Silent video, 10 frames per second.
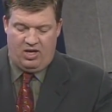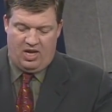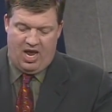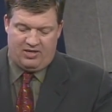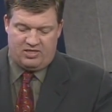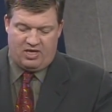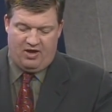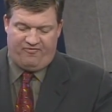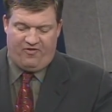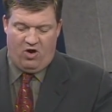at
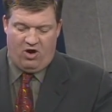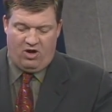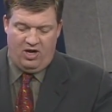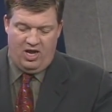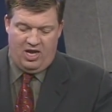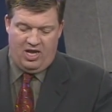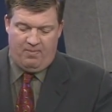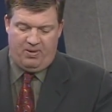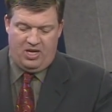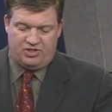uh, FAR
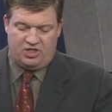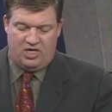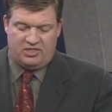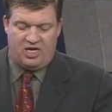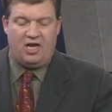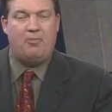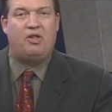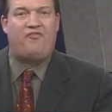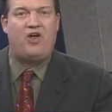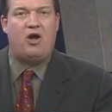in PSJ Stadium.
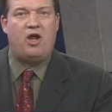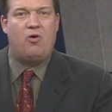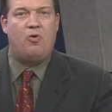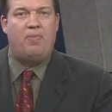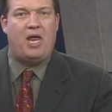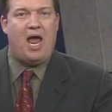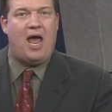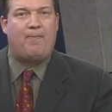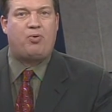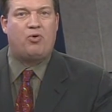LaFeria will be
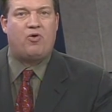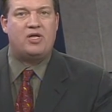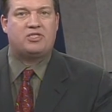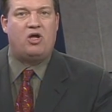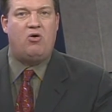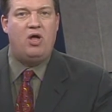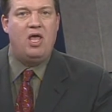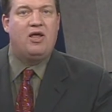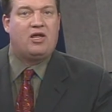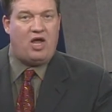at Progreso.
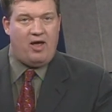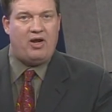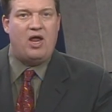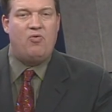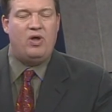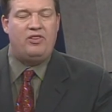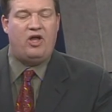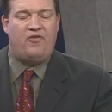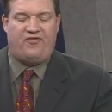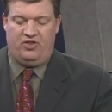Count a win
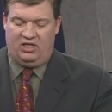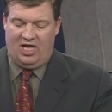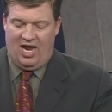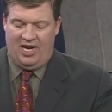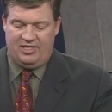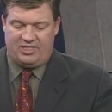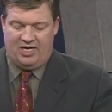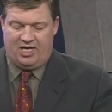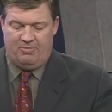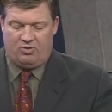there for the Lions
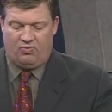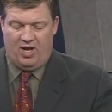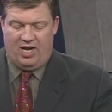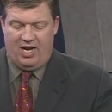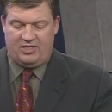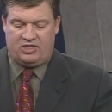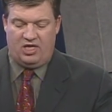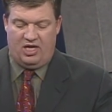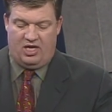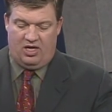and keep the Red Ants
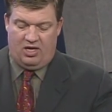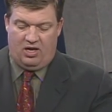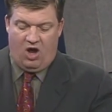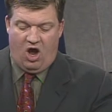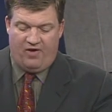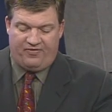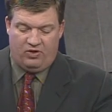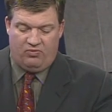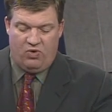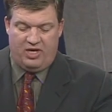uh, off
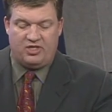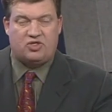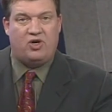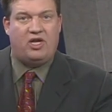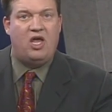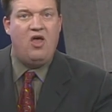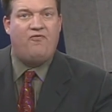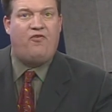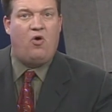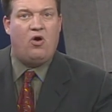the winning streak
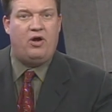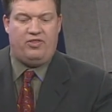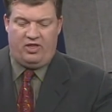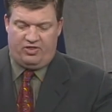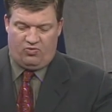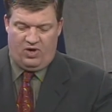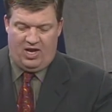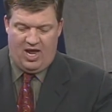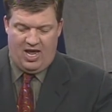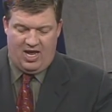for the
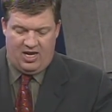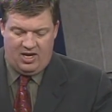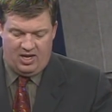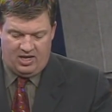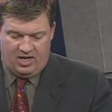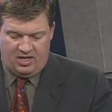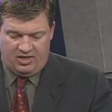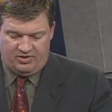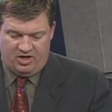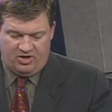3A
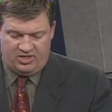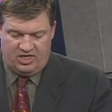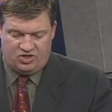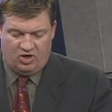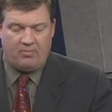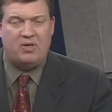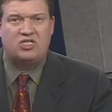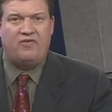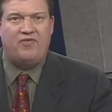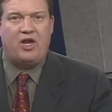in their district.
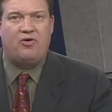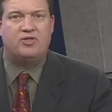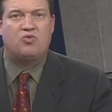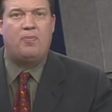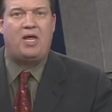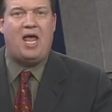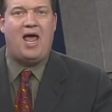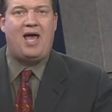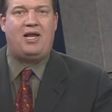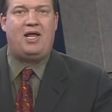Mission Veterans will
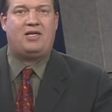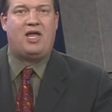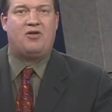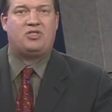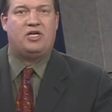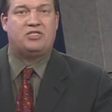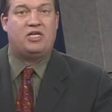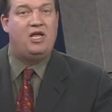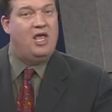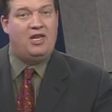be at Edcouch-Elsa.